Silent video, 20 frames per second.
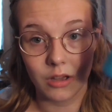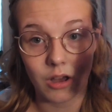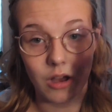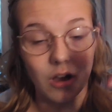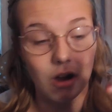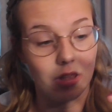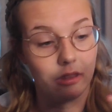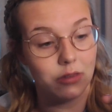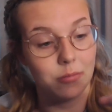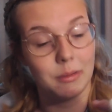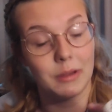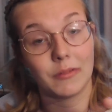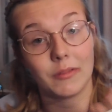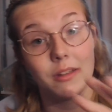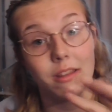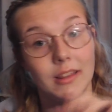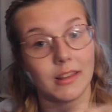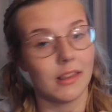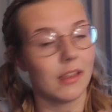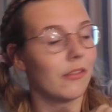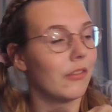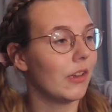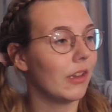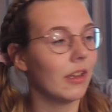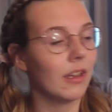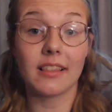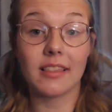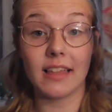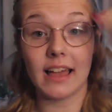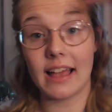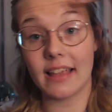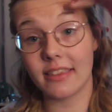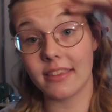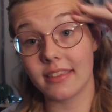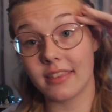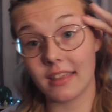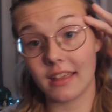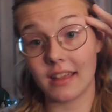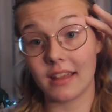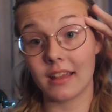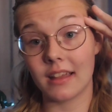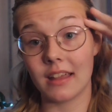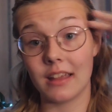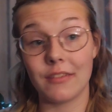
Awesome, I really love it. Like, the last thing,